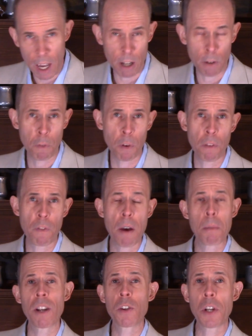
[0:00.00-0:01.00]
And for the
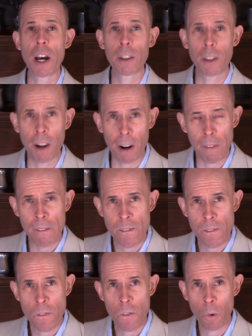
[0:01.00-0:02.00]
feminists out there,
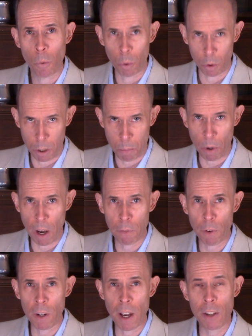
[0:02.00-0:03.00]
William
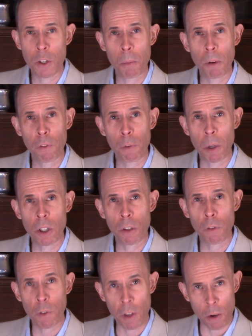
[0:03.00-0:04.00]
Bradford has some
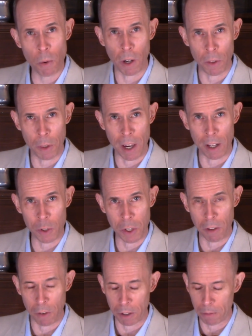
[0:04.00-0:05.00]
information for you on
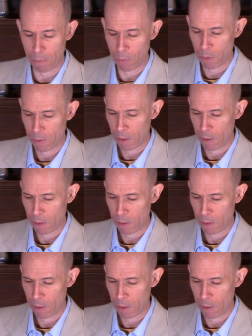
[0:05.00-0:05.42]
Thanksgiving.